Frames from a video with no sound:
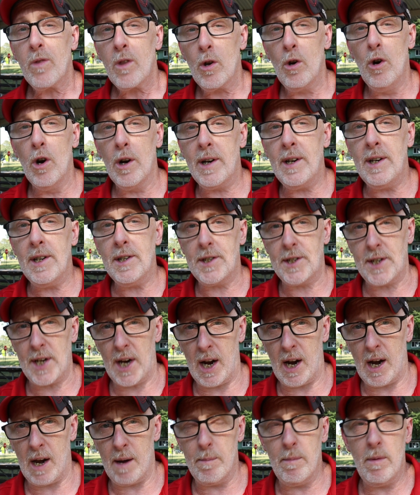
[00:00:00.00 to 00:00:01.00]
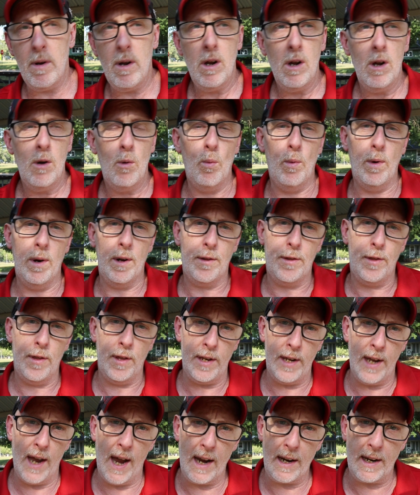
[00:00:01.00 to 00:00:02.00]
Look at his time with the
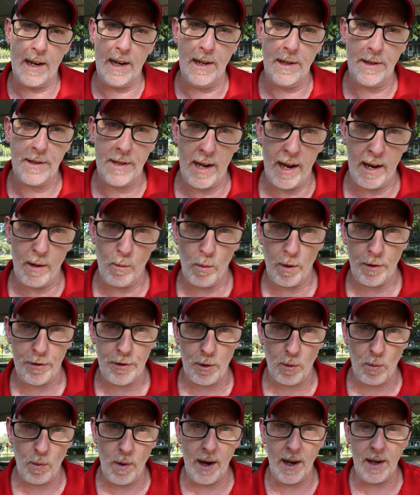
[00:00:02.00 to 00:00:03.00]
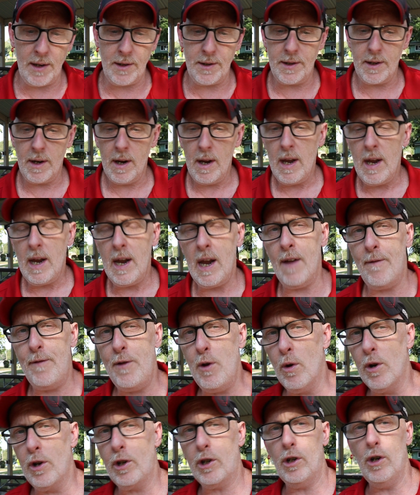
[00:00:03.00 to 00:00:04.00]
Yankees and with the Reds. If
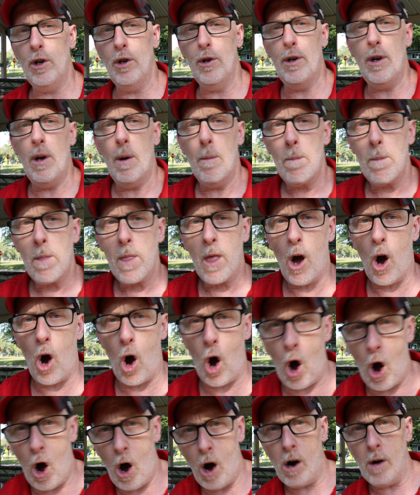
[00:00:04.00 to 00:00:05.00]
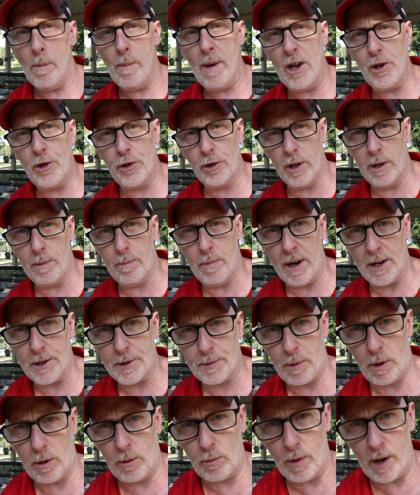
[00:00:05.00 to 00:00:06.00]
you include all Major League
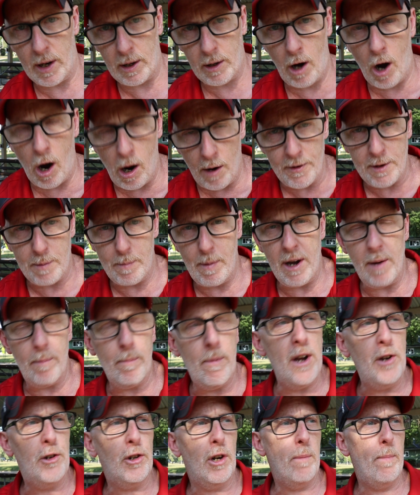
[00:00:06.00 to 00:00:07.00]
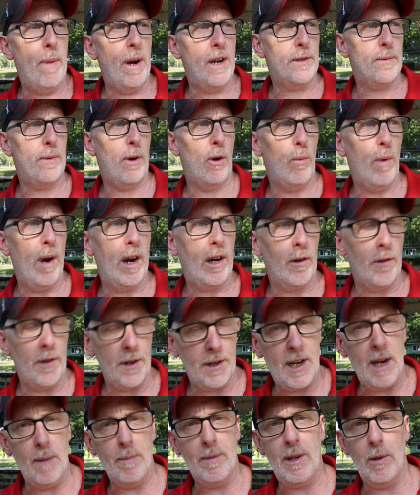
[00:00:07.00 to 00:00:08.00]
Baseball all of his Major League Baseball record, the
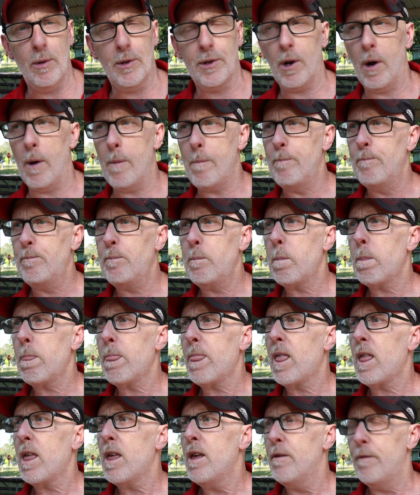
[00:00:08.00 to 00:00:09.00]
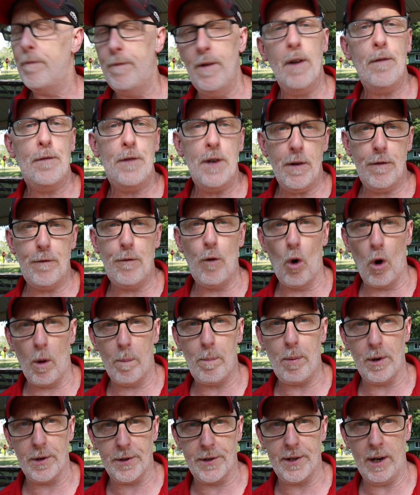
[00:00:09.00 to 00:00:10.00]
teams he was on,
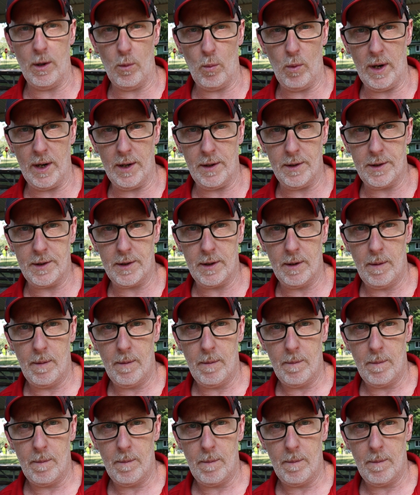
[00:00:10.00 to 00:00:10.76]
54% wins.